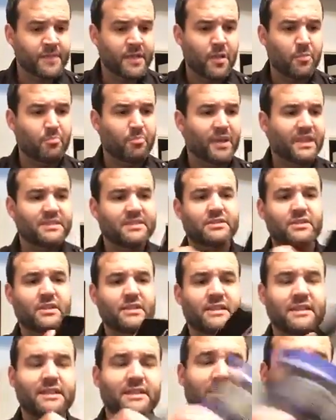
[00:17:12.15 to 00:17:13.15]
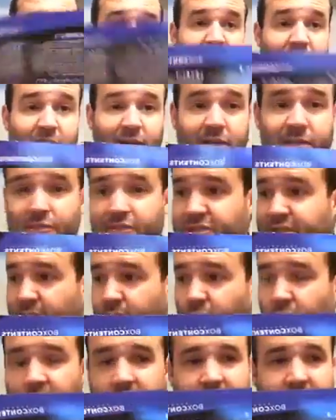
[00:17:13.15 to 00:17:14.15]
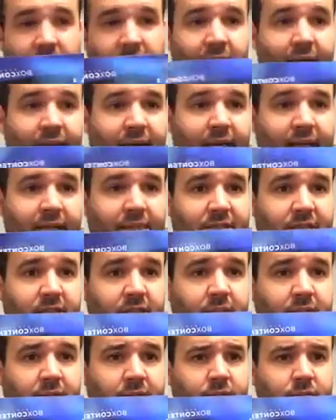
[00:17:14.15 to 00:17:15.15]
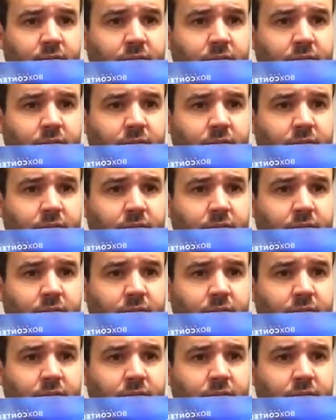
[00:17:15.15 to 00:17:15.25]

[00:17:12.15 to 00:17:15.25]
Based on this, now I understand what I got. I got the